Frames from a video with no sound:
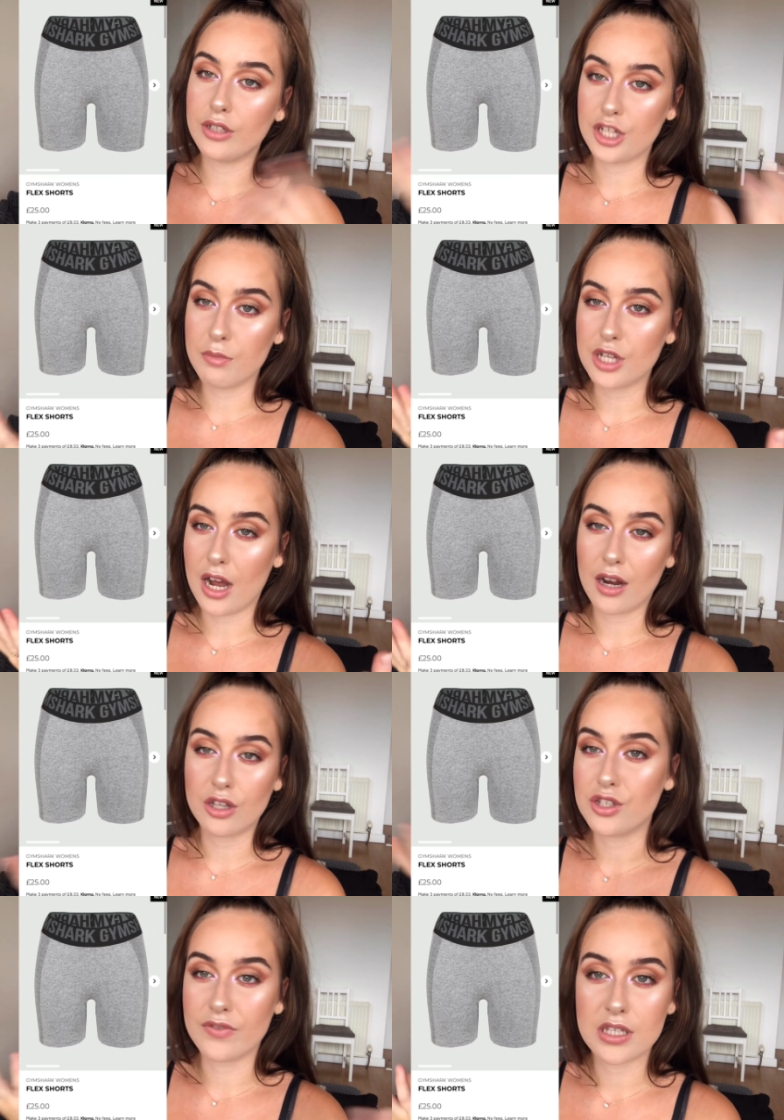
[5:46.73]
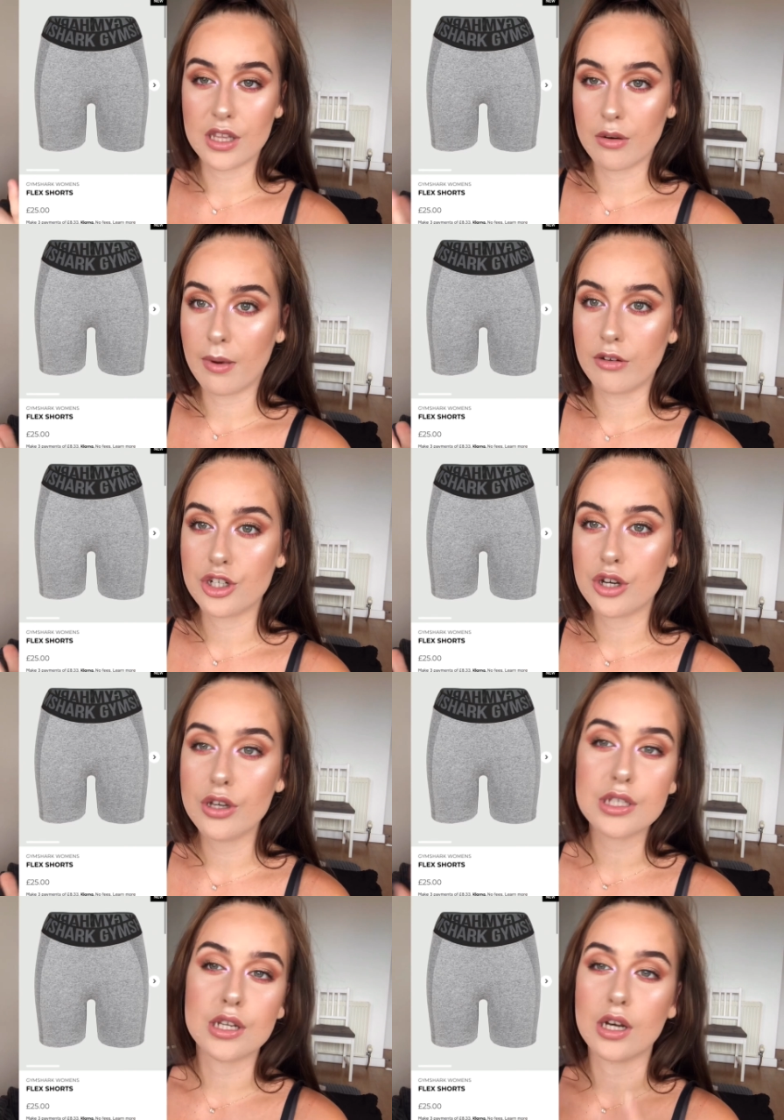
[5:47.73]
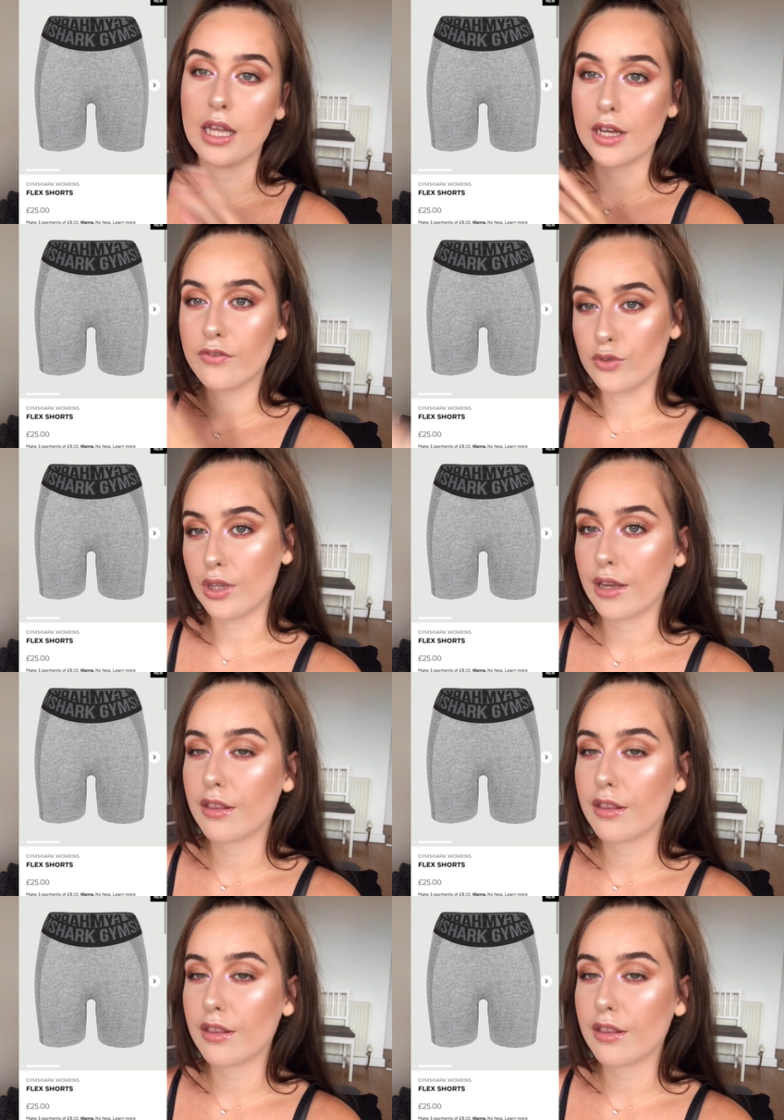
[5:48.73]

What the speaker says: GYMSHARK, because obviously they're a pair of shorts, they're not like full length